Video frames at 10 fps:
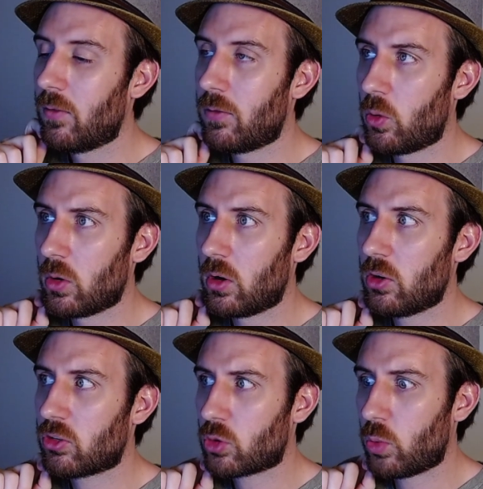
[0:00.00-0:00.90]
4
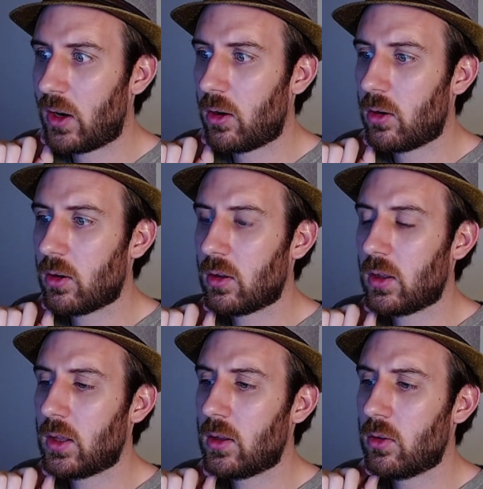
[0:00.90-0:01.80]
squared
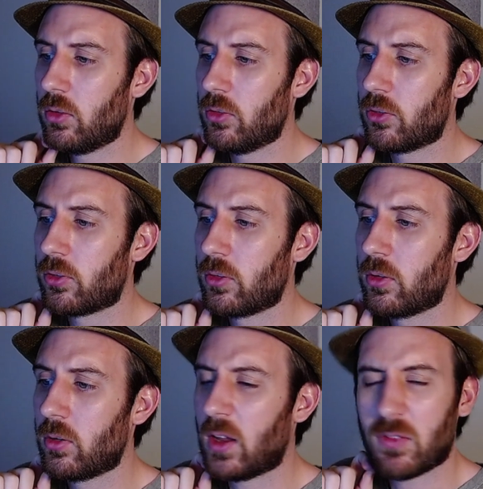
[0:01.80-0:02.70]
is
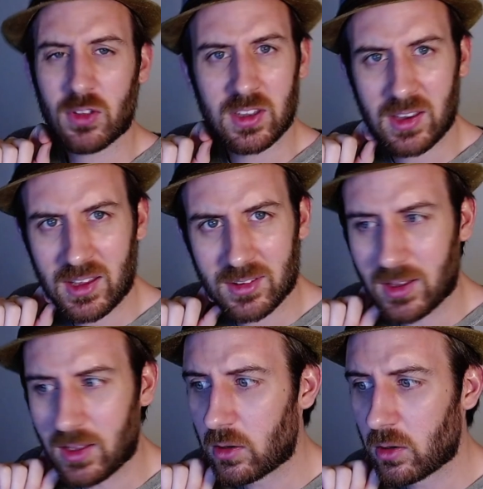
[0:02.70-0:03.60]
definitely not
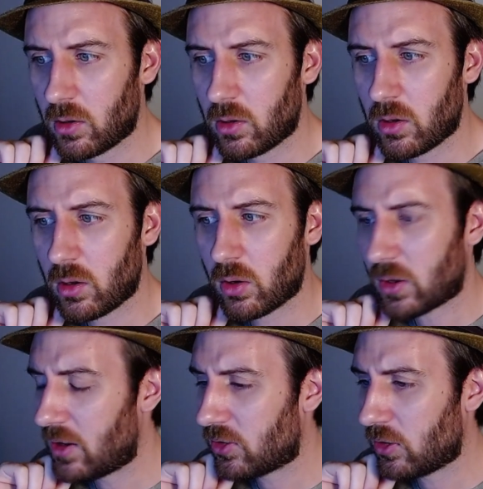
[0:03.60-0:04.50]
10.
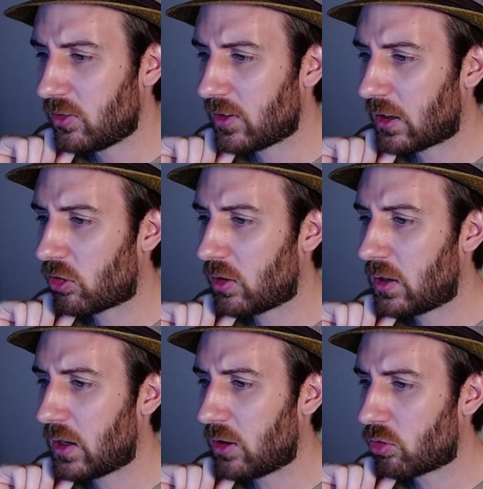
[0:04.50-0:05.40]
Okay, so this is actually
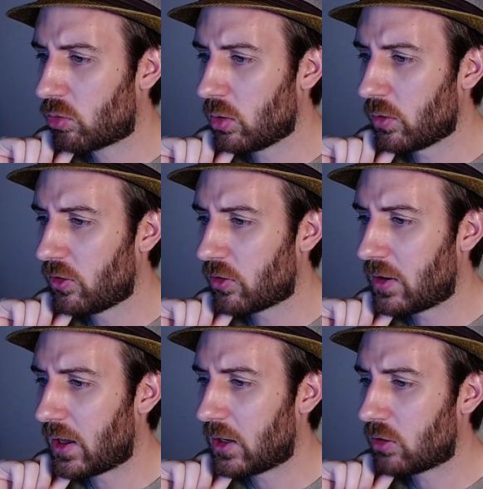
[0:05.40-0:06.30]
not true. This is
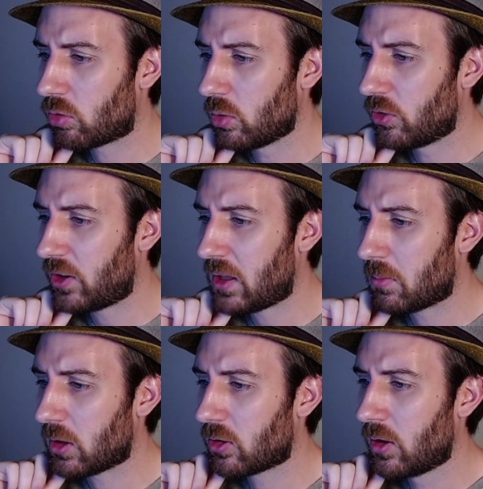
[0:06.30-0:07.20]
not a true
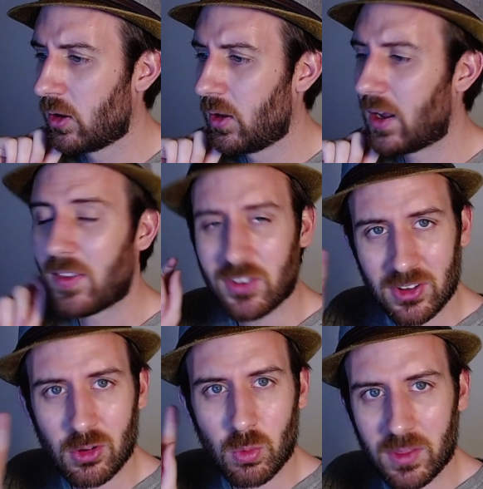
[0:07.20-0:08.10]
statement. And this
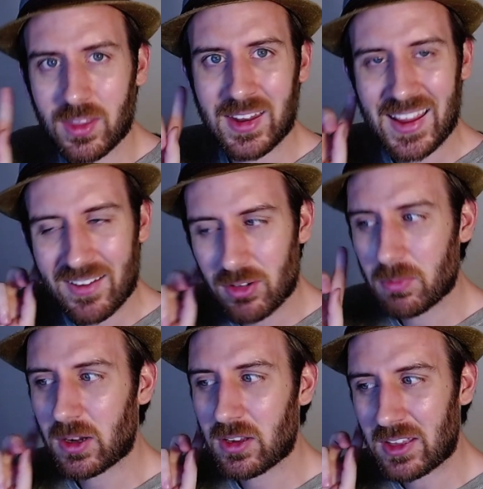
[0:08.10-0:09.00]
is a one that
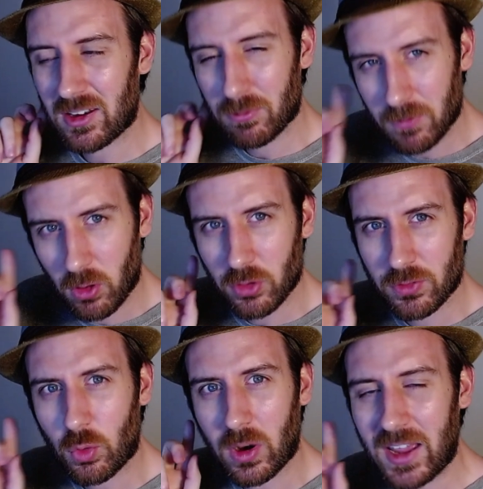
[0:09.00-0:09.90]
everybody kind of falls
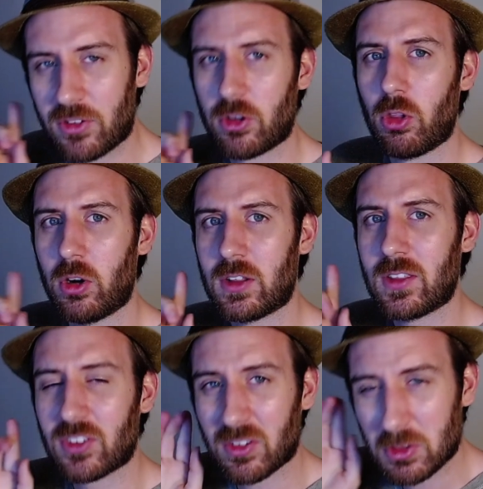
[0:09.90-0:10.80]
for as they're learning
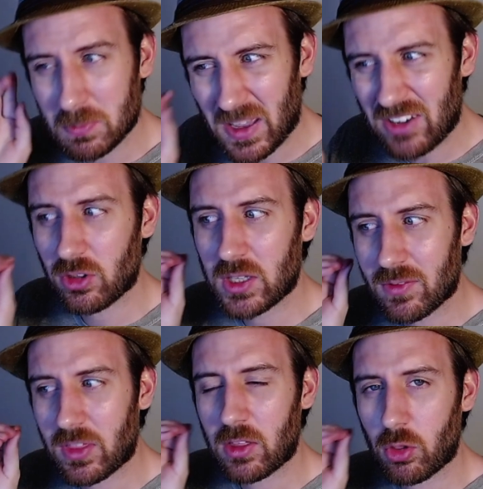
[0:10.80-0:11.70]
these, especially
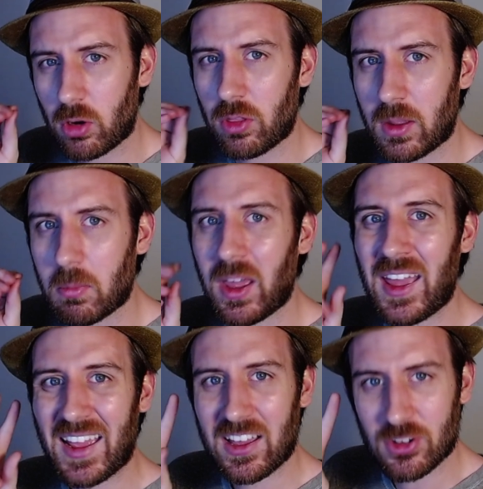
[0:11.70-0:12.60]
if they learn them
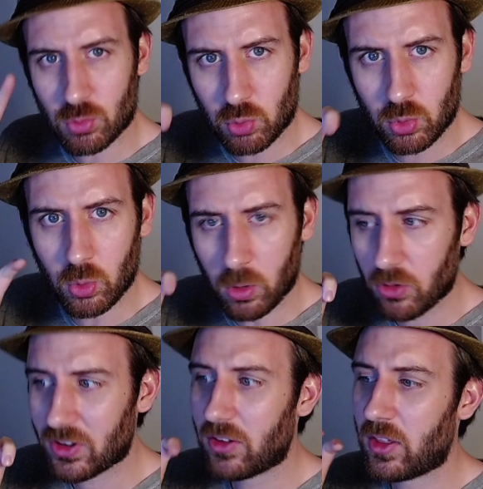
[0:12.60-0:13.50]
as
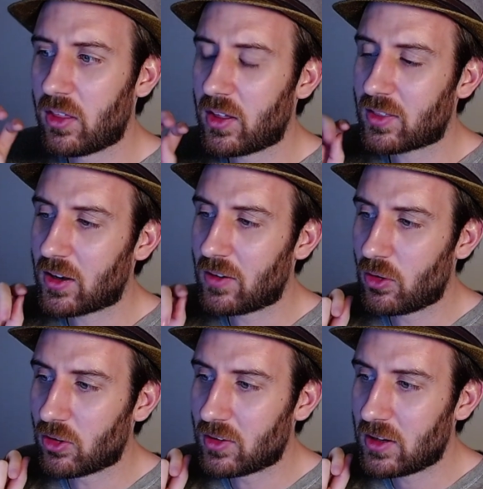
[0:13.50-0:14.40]
rules, is they think that if
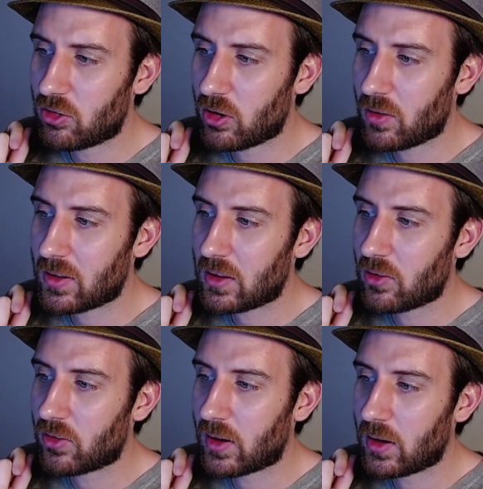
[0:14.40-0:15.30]
there's addition on the
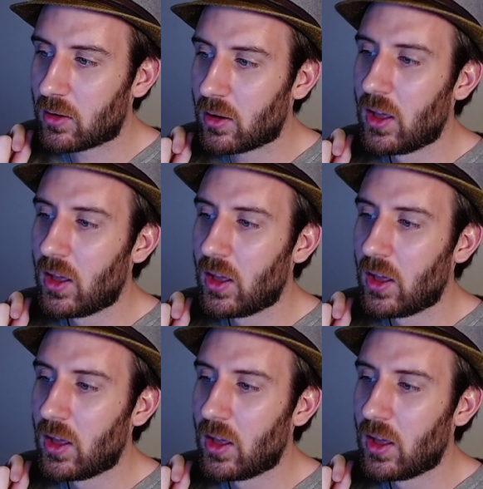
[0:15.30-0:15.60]
inside,